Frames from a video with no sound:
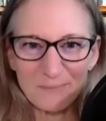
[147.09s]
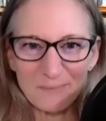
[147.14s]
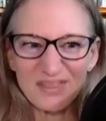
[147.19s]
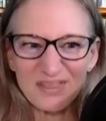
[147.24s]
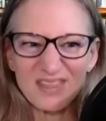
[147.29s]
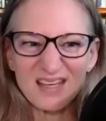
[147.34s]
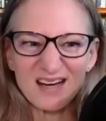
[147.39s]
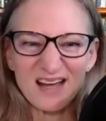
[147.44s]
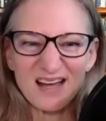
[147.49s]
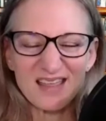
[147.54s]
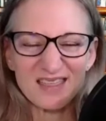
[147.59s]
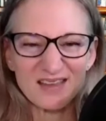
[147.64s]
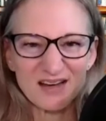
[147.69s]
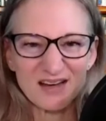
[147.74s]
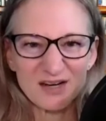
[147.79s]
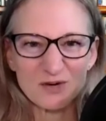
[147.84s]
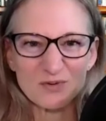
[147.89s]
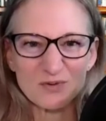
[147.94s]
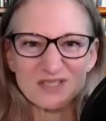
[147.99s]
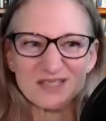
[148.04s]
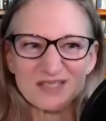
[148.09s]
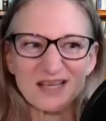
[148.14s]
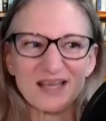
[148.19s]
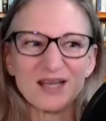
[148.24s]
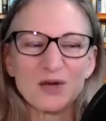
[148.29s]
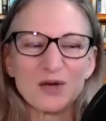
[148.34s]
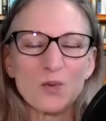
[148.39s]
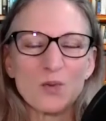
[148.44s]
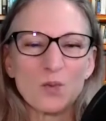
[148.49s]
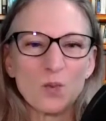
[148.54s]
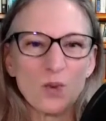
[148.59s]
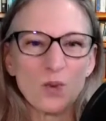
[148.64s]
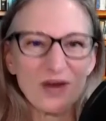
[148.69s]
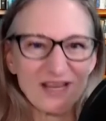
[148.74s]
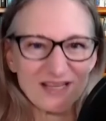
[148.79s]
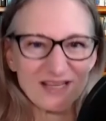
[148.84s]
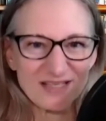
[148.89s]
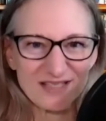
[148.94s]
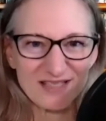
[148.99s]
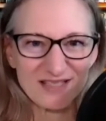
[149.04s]
but that I thought it was a
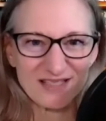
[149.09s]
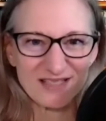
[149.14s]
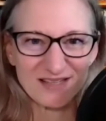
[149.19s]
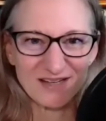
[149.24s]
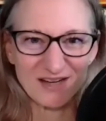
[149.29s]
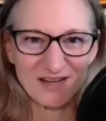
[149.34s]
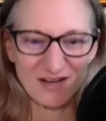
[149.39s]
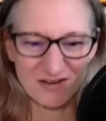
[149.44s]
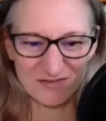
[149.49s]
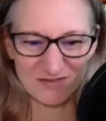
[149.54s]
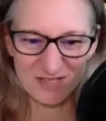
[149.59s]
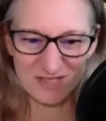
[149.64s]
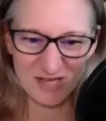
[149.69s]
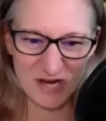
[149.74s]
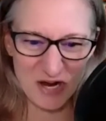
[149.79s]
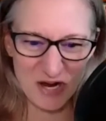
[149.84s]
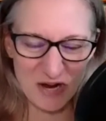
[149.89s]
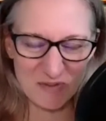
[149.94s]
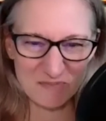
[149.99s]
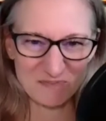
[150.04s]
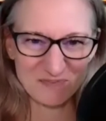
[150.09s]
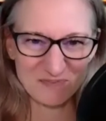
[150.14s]
waste of time.